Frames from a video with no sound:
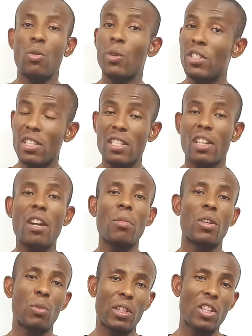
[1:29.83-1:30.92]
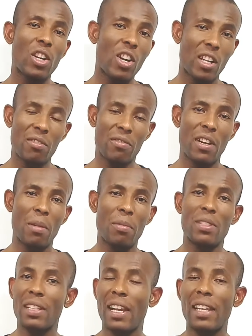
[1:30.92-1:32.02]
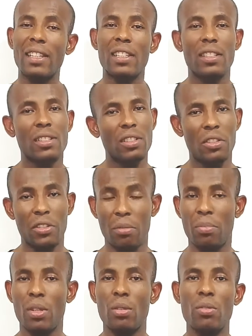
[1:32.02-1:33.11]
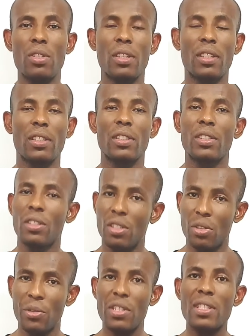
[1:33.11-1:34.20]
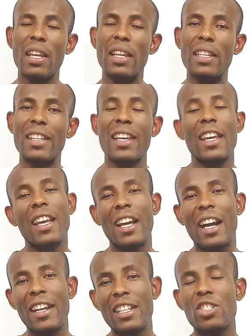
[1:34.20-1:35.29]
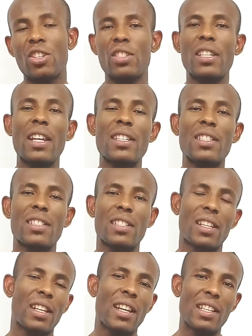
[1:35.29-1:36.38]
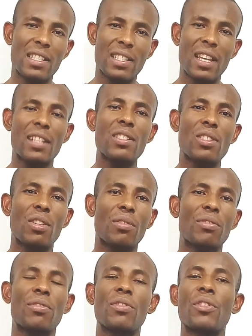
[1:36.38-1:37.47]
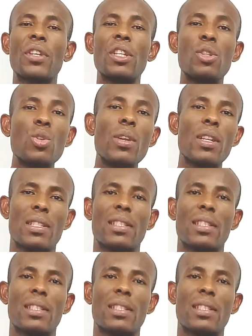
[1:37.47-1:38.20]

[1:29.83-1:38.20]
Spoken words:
which is common with other verbs like rebuild, resend, and it suggests a sense of redoing